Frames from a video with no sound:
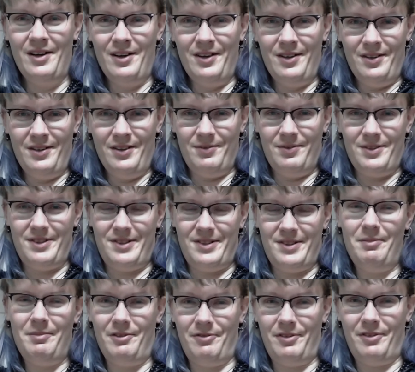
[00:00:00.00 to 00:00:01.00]
some of
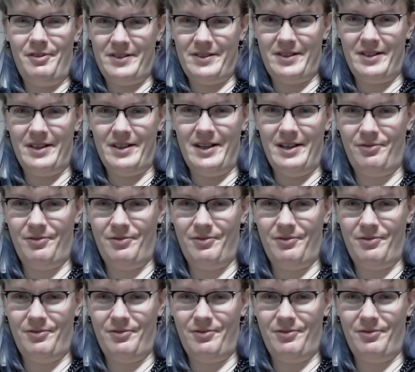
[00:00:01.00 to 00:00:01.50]
us have